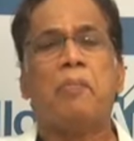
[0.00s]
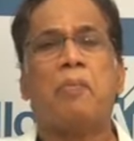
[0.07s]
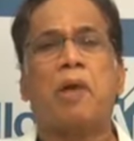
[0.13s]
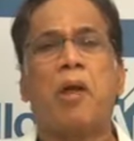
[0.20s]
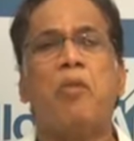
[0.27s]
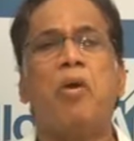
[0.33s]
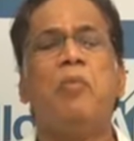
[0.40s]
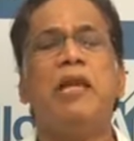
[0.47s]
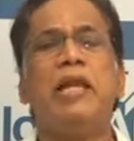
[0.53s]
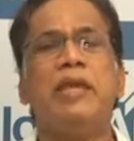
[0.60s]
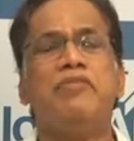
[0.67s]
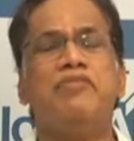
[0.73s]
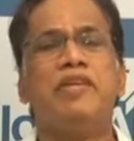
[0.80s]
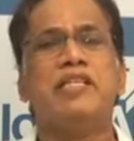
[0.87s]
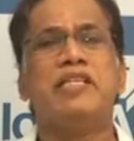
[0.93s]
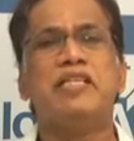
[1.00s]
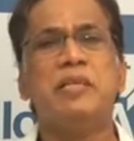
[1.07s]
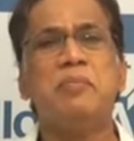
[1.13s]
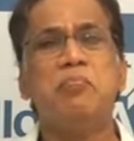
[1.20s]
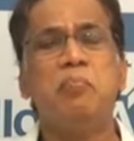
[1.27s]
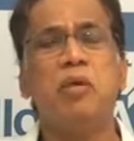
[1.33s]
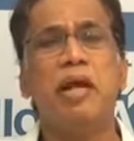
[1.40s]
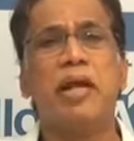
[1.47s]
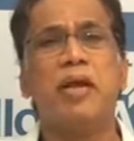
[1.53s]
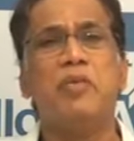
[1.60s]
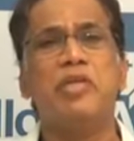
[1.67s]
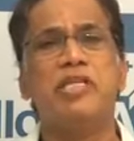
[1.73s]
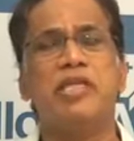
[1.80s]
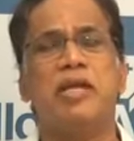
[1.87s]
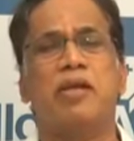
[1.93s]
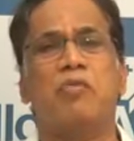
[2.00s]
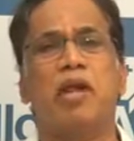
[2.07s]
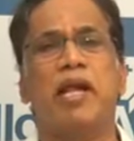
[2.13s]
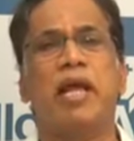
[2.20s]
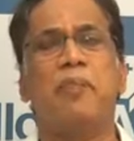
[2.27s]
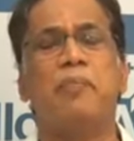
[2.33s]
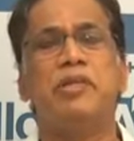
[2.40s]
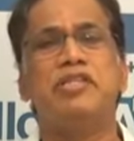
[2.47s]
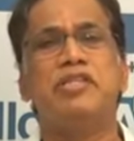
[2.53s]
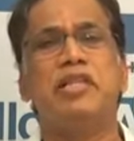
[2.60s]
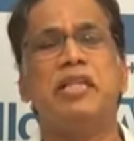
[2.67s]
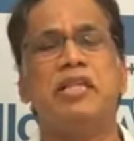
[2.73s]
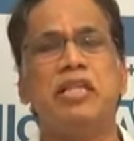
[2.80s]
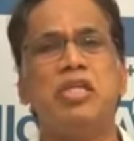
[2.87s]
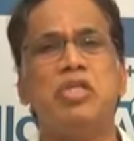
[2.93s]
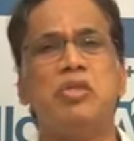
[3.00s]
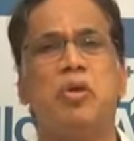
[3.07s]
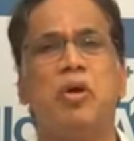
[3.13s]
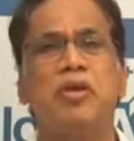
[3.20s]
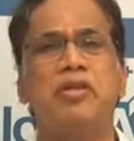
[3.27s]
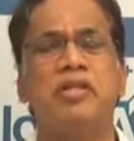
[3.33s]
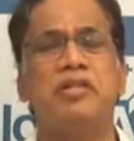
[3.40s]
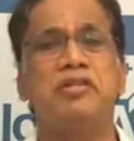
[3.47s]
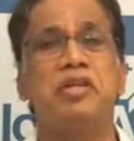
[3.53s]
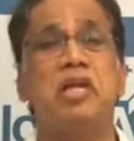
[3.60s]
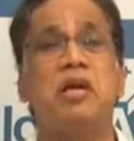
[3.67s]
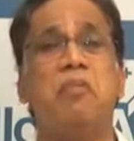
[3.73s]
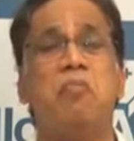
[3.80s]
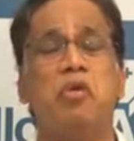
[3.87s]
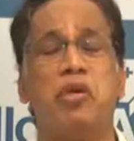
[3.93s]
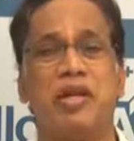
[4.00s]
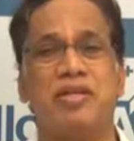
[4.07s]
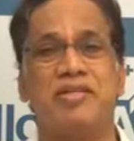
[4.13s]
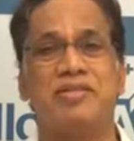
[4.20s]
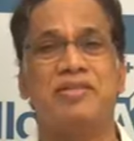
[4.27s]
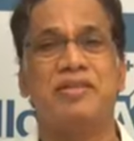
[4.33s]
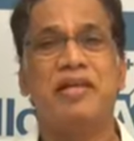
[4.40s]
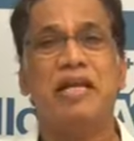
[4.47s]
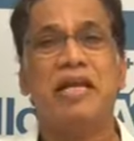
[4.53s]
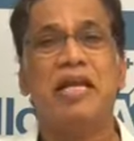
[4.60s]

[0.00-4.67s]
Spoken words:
Probably, if it is simple revision, what happens in the knee joint, there are three components.